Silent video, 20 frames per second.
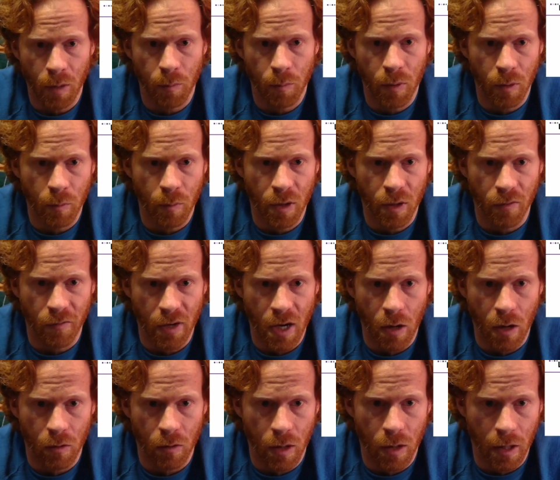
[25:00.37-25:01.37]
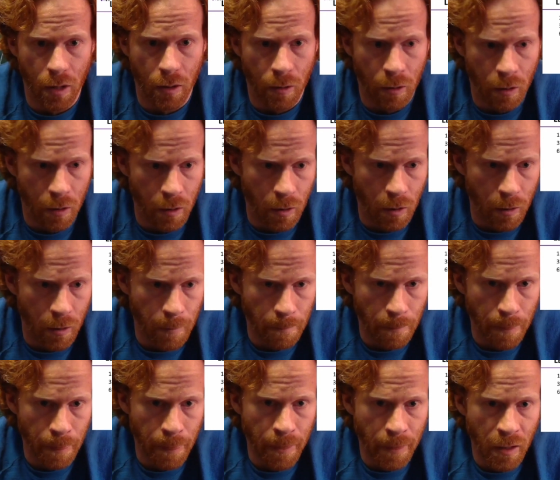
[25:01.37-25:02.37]
be a bit of an outlier.
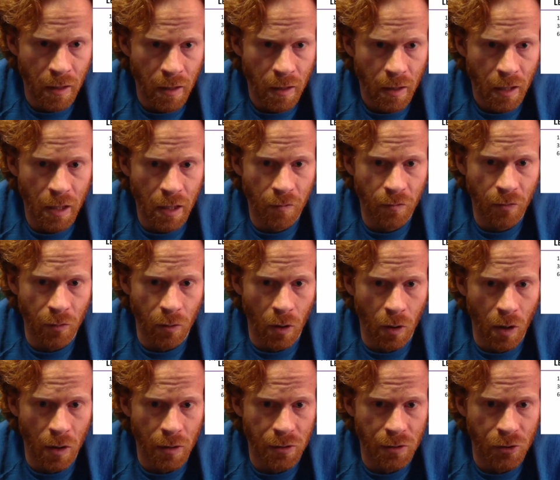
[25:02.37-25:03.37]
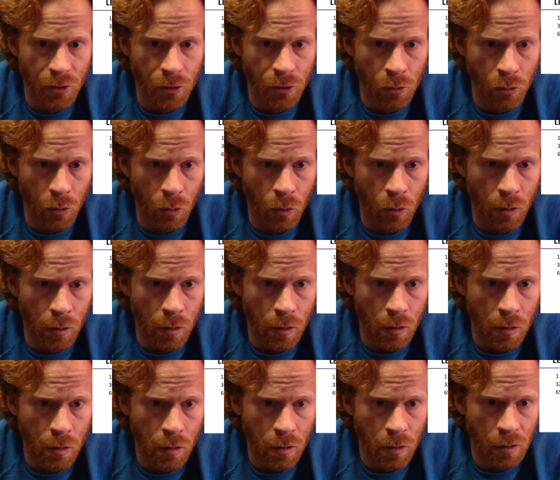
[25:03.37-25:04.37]
And if there are 2
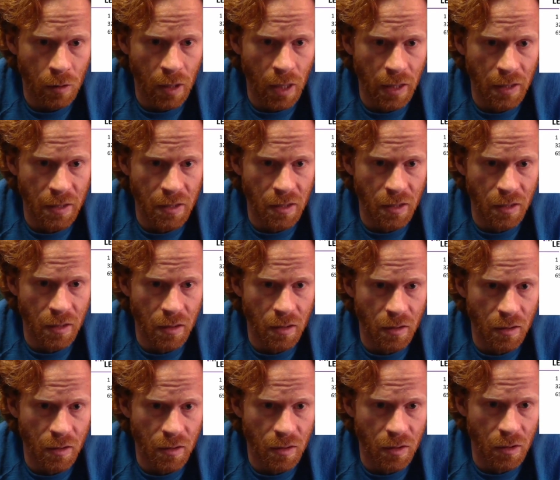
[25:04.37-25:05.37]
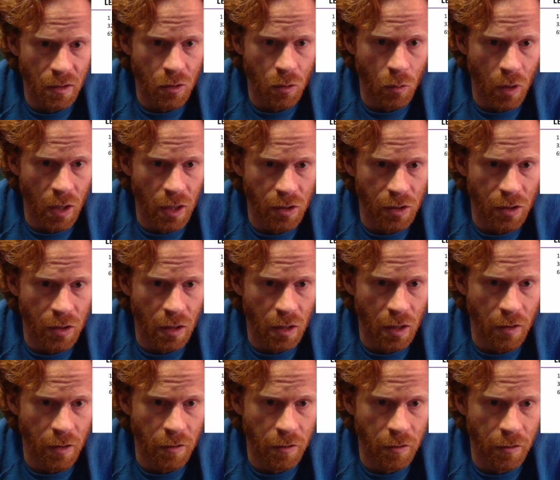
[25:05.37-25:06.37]
cases in this situation, I
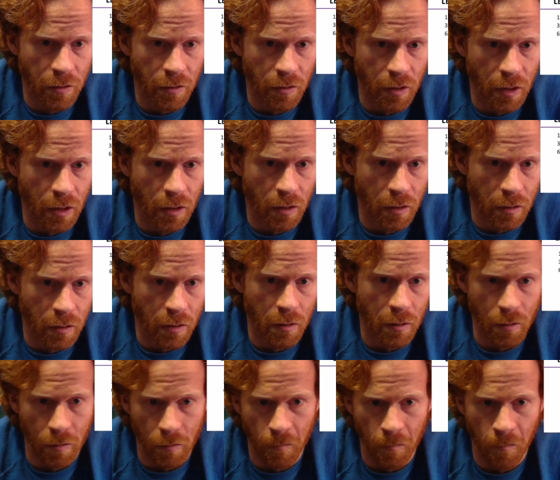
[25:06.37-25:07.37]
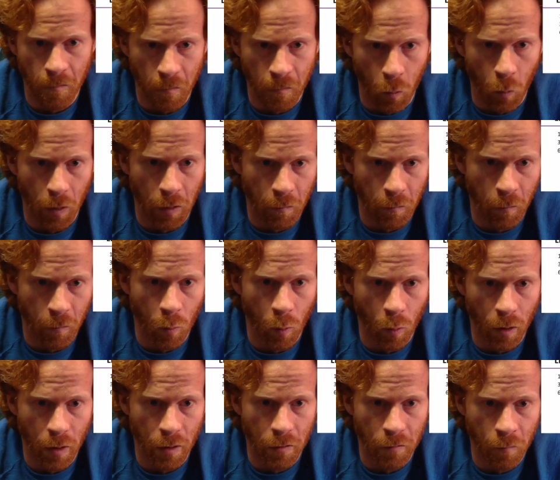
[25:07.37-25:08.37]
think the
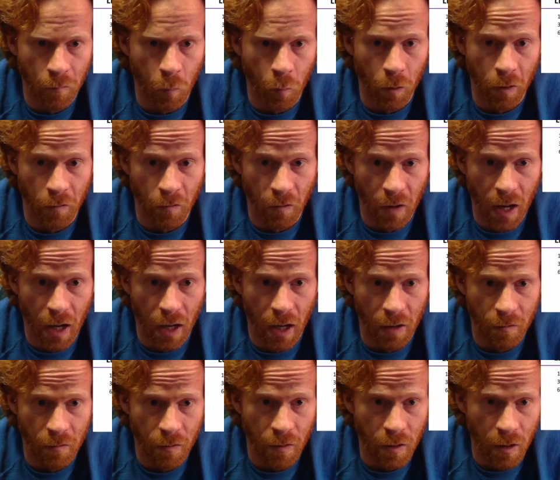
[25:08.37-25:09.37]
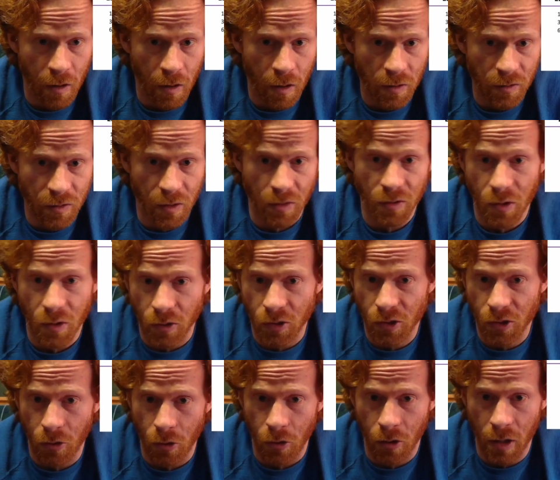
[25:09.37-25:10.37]
44 and 45, since there's
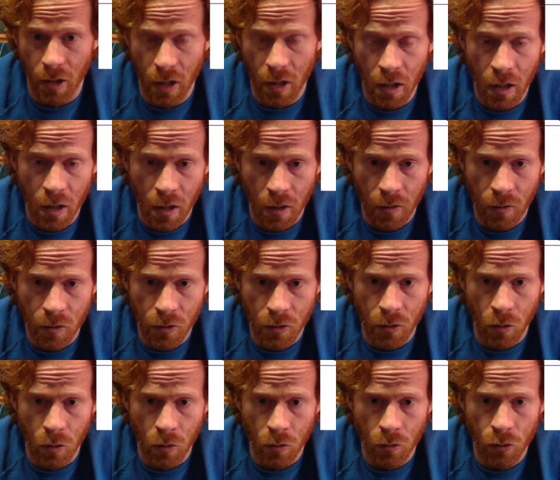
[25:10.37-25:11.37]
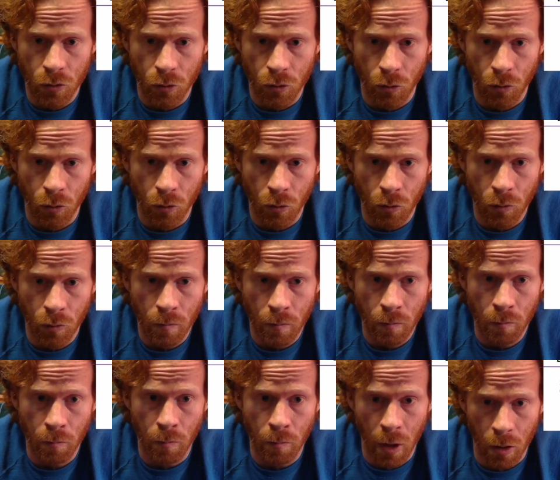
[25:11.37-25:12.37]
30, there's no true
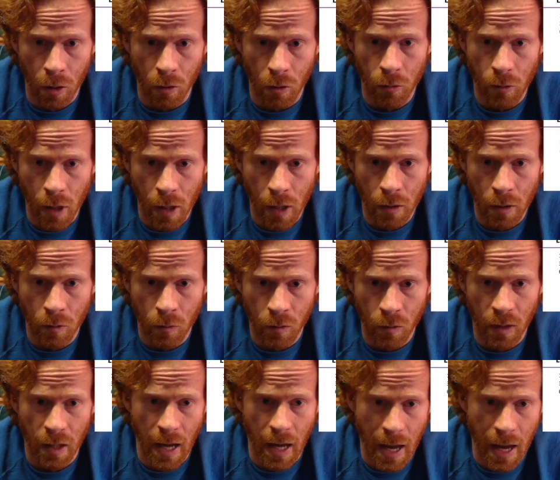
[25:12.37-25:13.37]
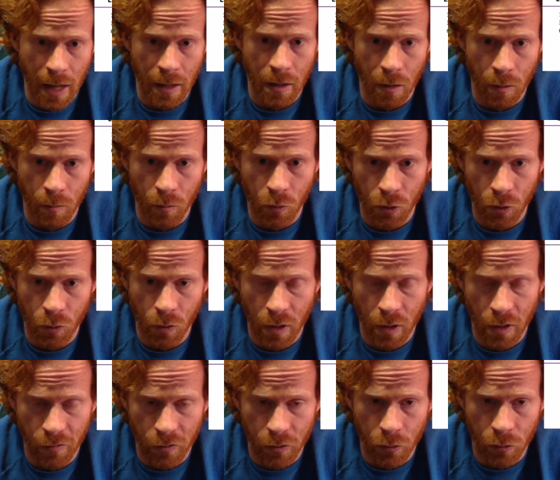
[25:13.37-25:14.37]
middle, right? Only odd numbers would
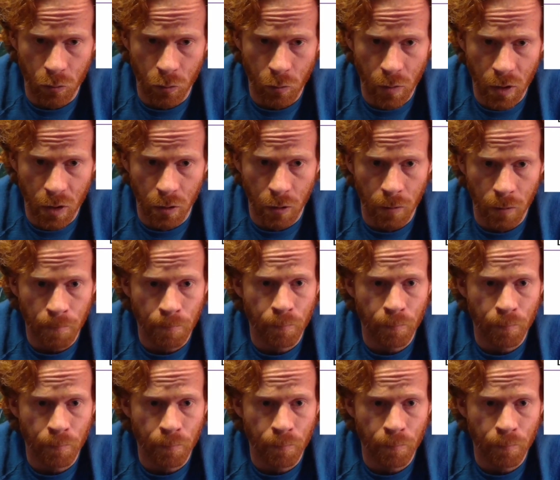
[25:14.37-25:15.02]
have a true middle.